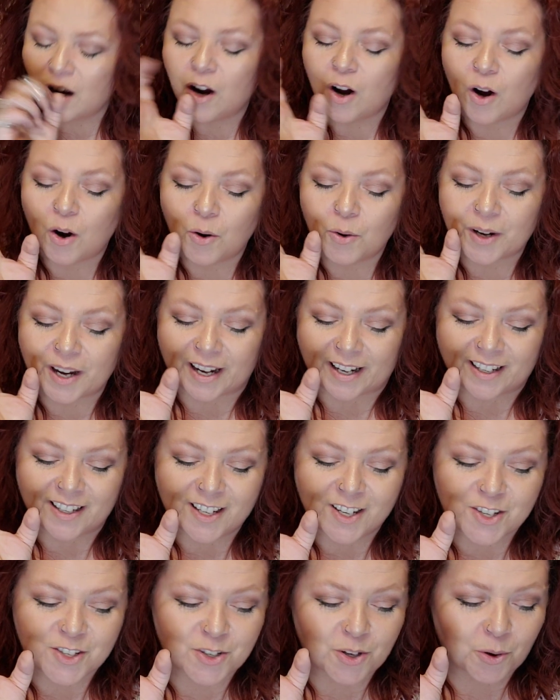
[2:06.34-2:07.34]
Okay,
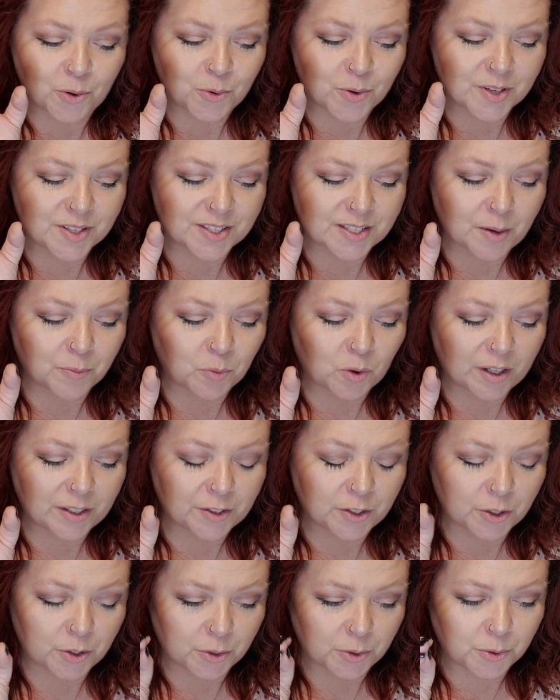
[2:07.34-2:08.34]
so someone
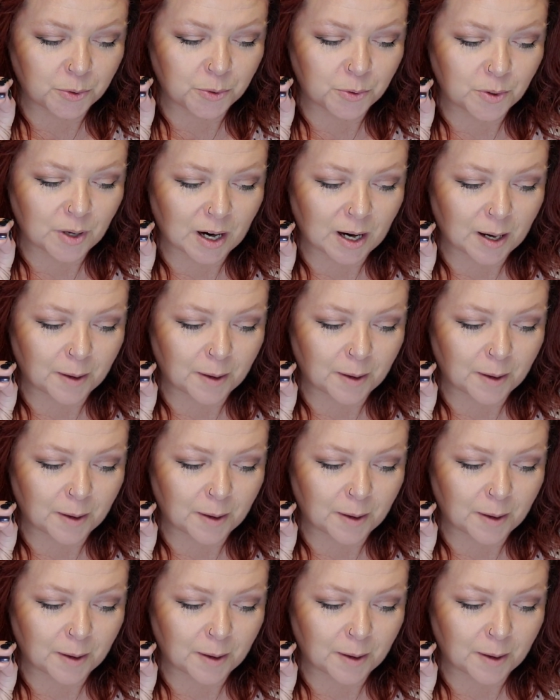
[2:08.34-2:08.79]
who